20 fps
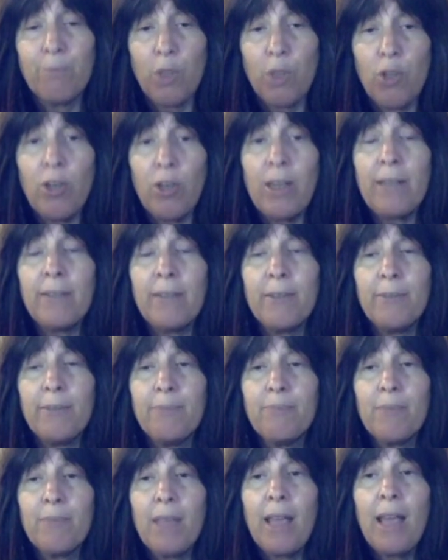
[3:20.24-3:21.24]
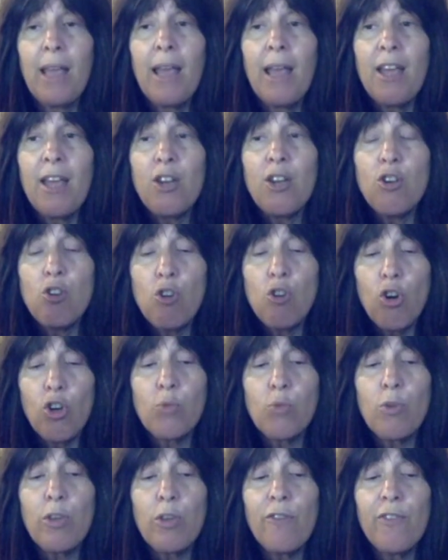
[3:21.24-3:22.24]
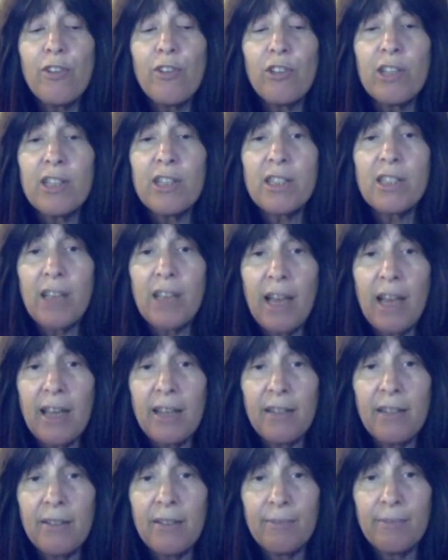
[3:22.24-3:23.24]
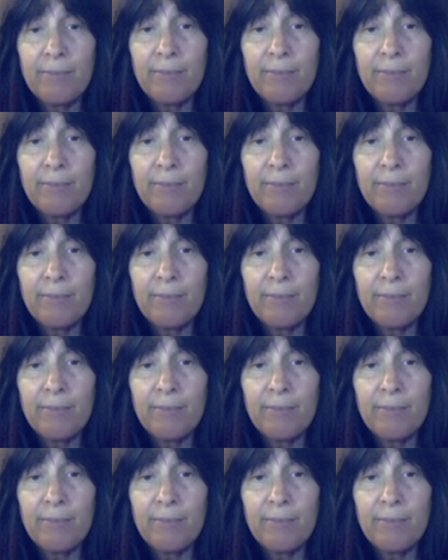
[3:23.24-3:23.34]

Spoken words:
with your hand. Notice where you feel it inside.